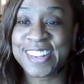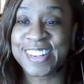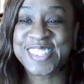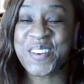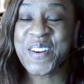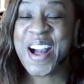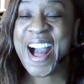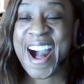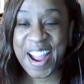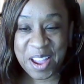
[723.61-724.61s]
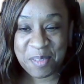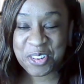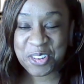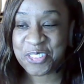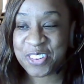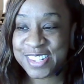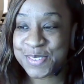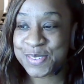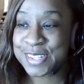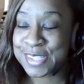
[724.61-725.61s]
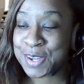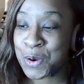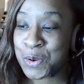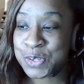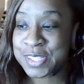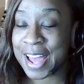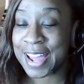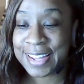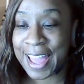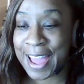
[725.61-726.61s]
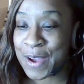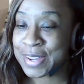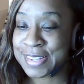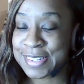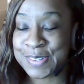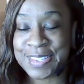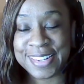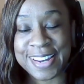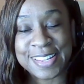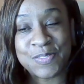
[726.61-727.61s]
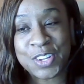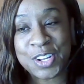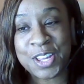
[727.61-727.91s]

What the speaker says: So I your friend Doris the Coder, signing out until the next video.